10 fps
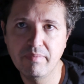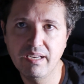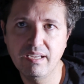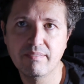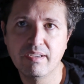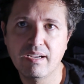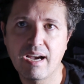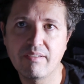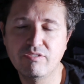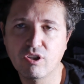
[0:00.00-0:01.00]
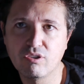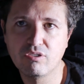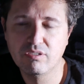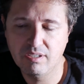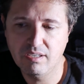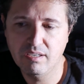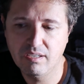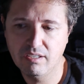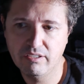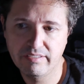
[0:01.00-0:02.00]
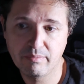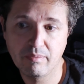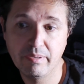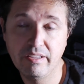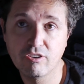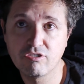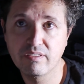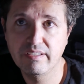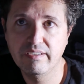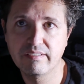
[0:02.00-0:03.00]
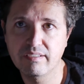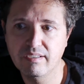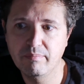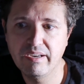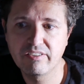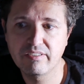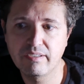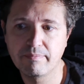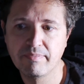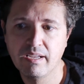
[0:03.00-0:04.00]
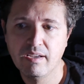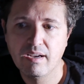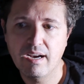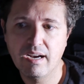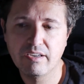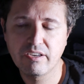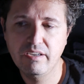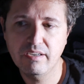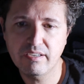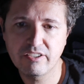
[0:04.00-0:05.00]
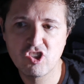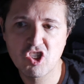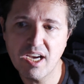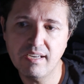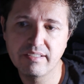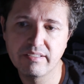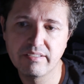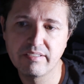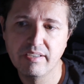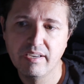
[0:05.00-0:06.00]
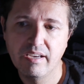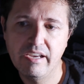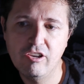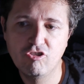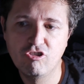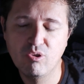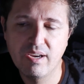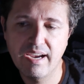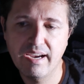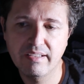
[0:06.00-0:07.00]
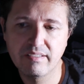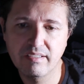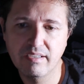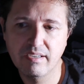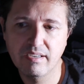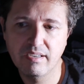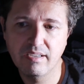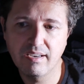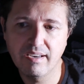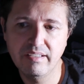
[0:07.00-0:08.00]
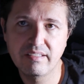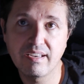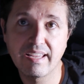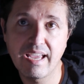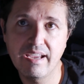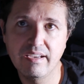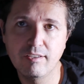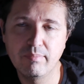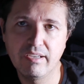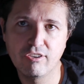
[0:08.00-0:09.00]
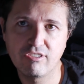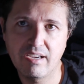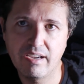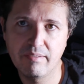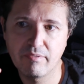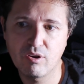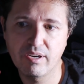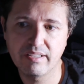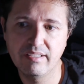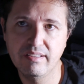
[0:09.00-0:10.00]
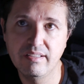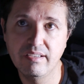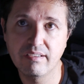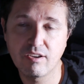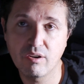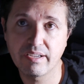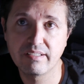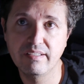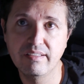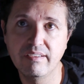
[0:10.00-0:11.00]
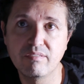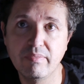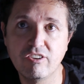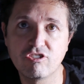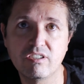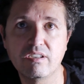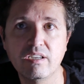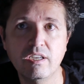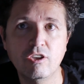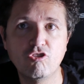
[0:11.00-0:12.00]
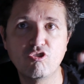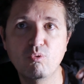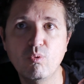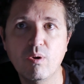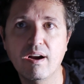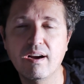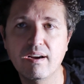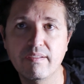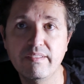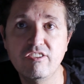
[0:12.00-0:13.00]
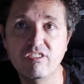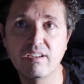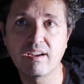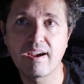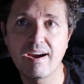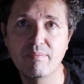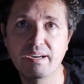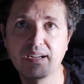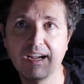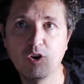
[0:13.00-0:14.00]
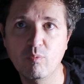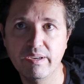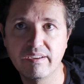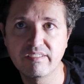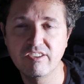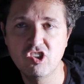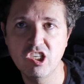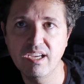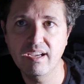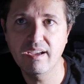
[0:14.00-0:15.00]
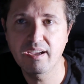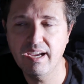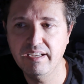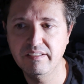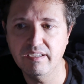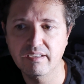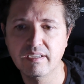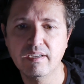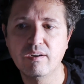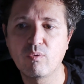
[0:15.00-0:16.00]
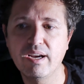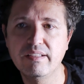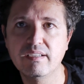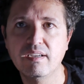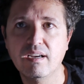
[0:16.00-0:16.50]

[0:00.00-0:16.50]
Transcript: Mini. I've done several videos on this mixer, and here the challenge is to get little gain, because I'm connecting this mixer to a digital camera, a Lumix G80, right?